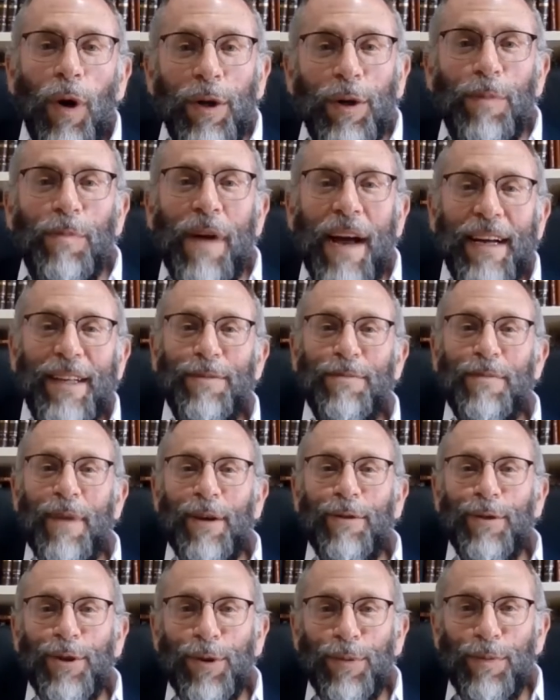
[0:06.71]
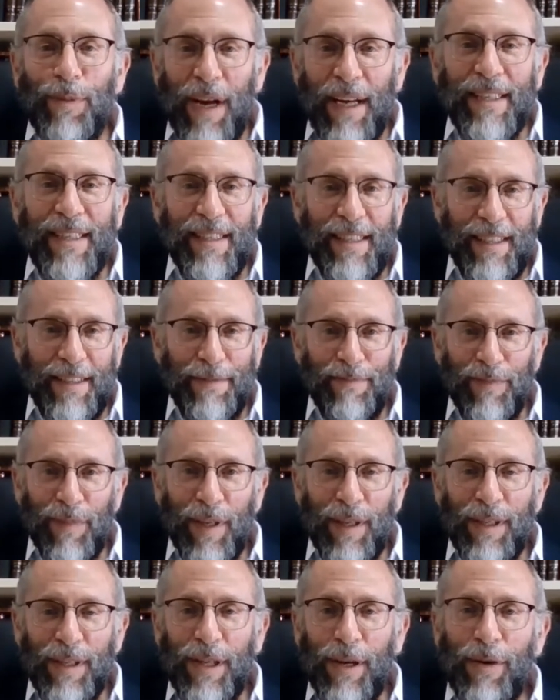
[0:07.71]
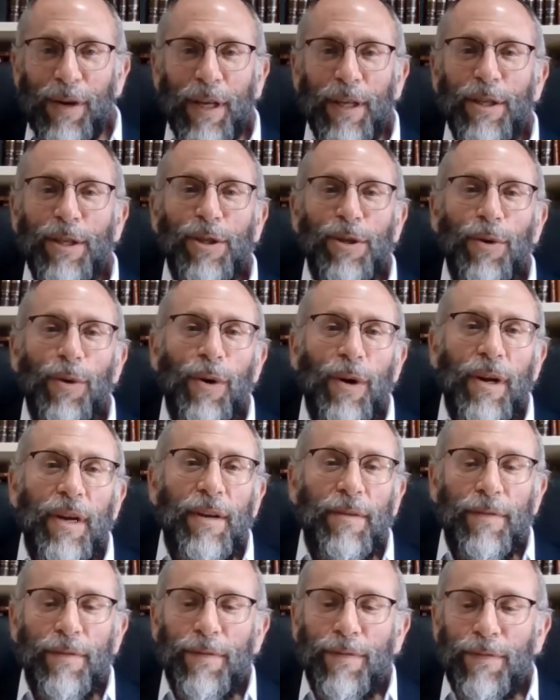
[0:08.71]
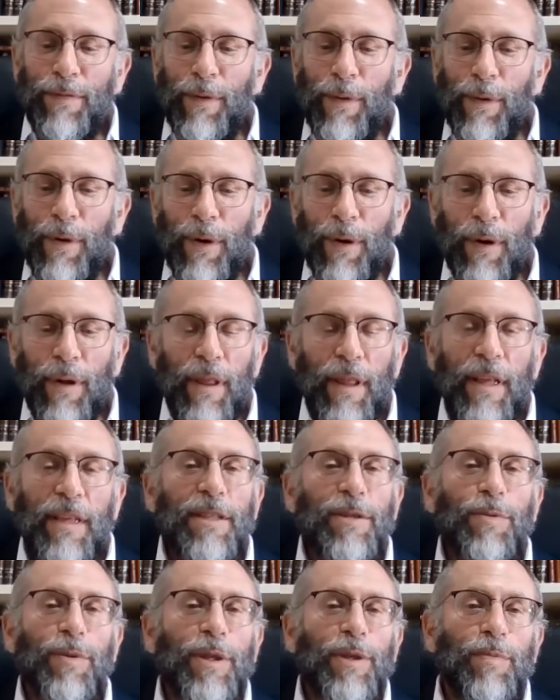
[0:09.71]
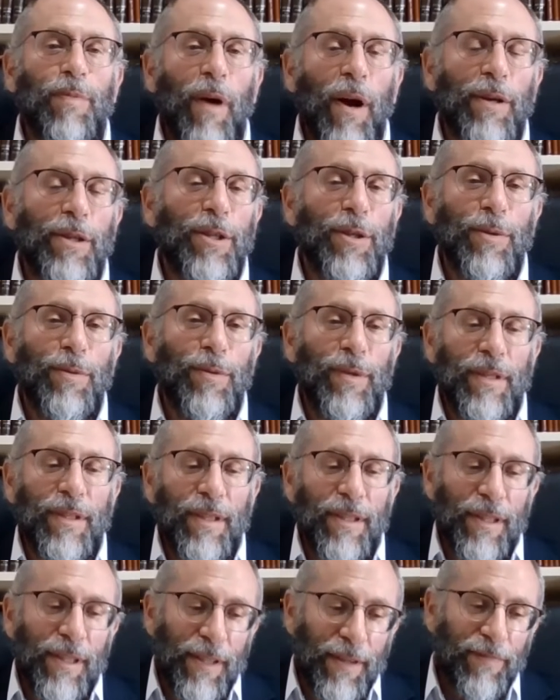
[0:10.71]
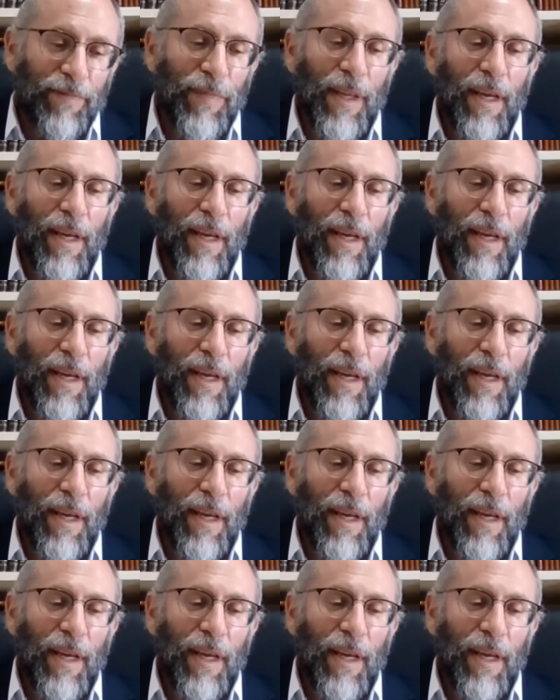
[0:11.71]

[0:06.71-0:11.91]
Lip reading: Welcome back to Medrash Umaisa, sharing a story for this week's Parsha, which